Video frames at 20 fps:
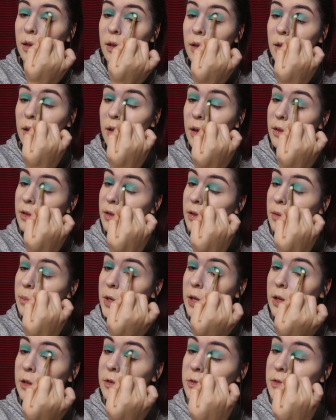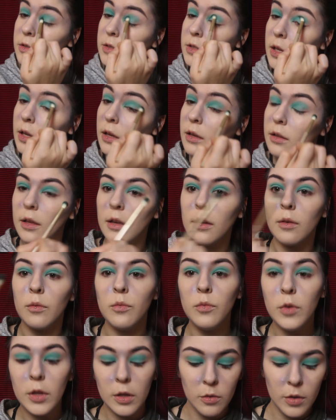I think that'd be interesting. Like
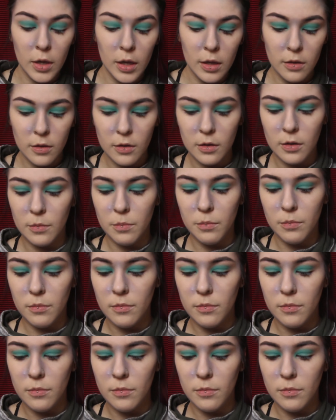recreate your